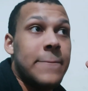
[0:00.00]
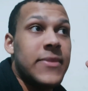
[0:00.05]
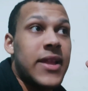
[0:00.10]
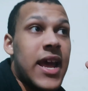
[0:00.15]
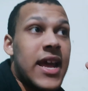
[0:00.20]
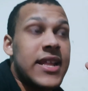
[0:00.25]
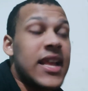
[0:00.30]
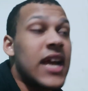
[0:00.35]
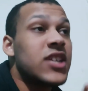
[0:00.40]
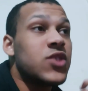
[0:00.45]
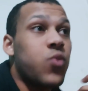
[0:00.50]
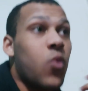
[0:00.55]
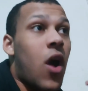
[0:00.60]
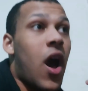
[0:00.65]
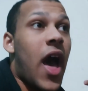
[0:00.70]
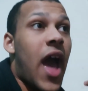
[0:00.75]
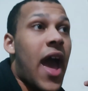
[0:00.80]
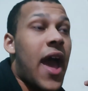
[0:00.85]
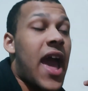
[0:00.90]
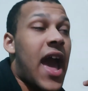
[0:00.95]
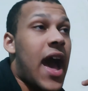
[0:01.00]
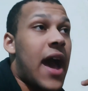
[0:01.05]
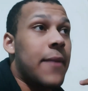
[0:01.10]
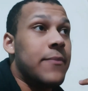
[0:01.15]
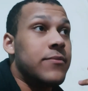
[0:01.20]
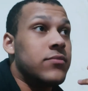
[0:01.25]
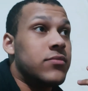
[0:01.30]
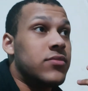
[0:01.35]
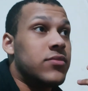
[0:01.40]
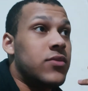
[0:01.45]
And that's one
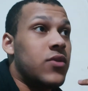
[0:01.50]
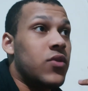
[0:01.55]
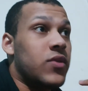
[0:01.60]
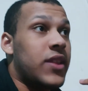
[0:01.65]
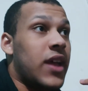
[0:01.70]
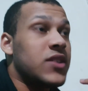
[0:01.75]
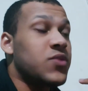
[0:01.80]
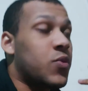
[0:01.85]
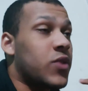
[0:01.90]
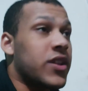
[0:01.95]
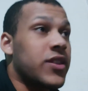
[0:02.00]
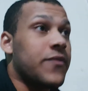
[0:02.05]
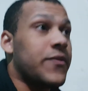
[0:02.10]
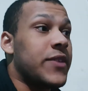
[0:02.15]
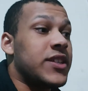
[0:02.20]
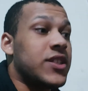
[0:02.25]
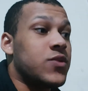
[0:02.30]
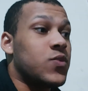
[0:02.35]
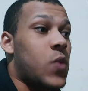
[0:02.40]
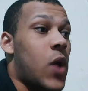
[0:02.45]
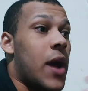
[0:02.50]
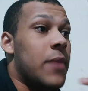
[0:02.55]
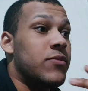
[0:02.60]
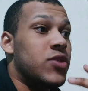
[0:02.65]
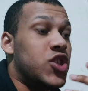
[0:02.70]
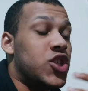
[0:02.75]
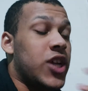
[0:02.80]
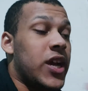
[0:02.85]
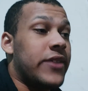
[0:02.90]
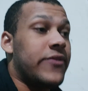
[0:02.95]
of the reasons why I'm
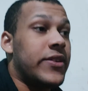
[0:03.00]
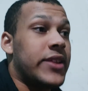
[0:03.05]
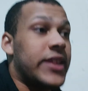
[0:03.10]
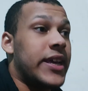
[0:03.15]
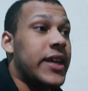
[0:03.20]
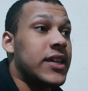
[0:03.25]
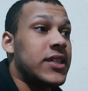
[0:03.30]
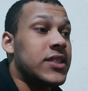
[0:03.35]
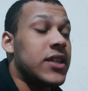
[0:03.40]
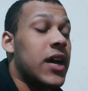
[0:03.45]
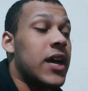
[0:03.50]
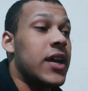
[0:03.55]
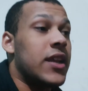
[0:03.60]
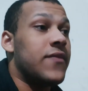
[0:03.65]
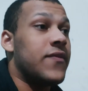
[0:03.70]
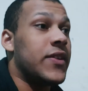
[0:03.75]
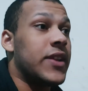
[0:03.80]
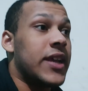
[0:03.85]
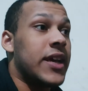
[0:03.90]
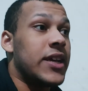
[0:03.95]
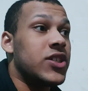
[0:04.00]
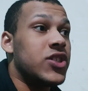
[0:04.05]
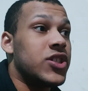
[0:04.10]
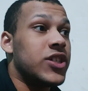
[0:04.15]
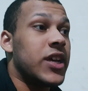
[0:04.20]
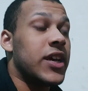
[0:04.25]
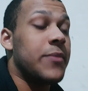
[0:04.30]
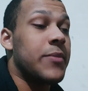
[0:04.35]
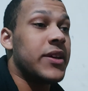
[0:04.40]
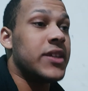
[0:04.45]
generally excited for next
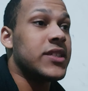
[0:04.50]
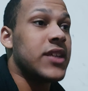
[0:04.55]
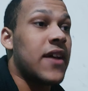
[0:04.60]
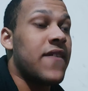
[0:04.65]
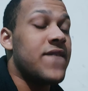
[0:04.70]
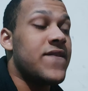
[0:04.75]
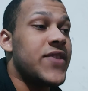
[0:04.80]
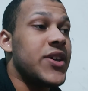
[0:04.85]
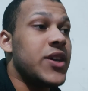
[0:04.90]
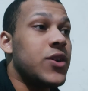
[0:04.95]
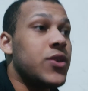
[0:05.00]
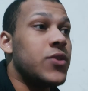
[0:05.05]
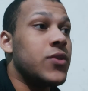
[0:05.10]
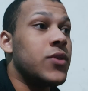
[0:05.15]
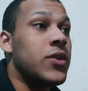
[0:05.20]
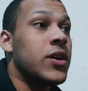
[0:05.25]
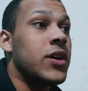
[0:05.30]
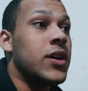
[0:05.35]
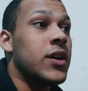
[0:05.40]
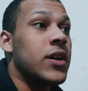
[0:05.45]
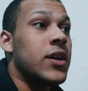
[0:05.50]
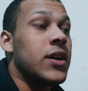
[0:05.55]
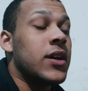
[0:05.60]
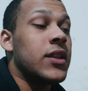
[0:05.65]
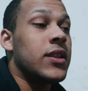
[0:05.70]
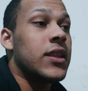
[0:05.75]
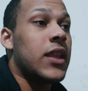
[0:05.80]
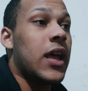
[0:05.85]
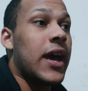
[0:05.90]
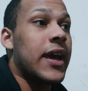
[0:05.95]
year, because I feel
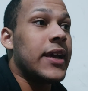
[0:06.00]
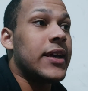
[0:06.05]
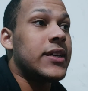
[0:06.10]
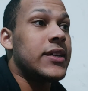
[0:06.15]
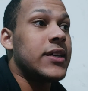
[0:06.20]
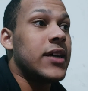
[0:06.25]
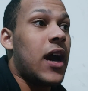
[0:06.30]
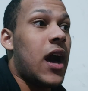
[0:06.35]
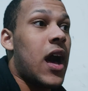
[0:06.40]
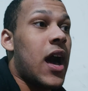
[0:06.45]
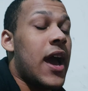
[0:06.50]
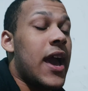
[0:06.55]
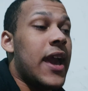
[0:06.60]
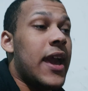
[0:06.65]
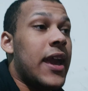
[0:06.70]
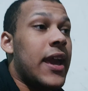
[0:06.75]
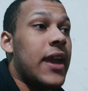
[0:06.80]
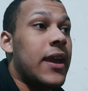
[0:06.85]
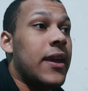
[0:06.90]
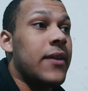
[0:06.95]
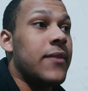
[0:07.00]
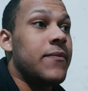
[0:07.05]
like I'm